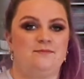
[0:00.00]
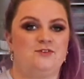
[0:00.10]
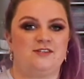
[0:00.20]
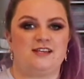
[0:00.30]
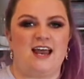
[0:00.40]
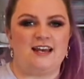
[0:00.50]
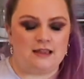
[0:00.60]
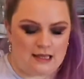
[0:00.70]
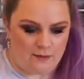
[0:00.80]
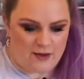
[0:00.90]
Just
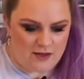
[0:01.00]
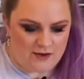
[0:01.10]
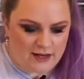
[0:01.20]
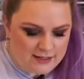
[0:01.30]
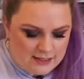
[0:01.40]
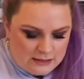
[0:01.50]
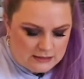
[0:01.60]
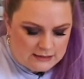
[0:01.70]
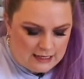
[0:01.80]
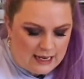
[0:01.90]
anything where you need to
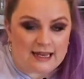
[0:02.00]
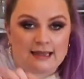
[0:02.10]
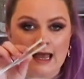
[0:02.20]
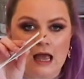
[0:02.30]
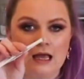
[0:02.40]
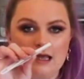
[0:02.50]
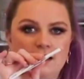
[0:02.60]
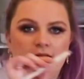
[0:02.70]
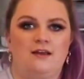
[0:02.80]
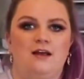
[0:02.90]
just get in there
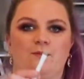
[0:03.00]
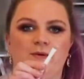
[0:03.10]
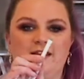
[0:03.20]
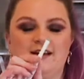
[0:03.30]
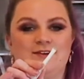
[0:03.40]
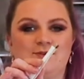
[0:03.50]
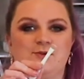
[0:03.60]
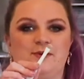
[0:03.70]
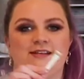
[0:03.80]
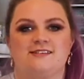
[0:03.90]
with your little
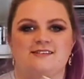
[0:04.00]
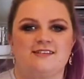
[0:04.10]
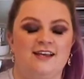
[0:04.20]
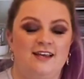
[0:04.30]
tweezers.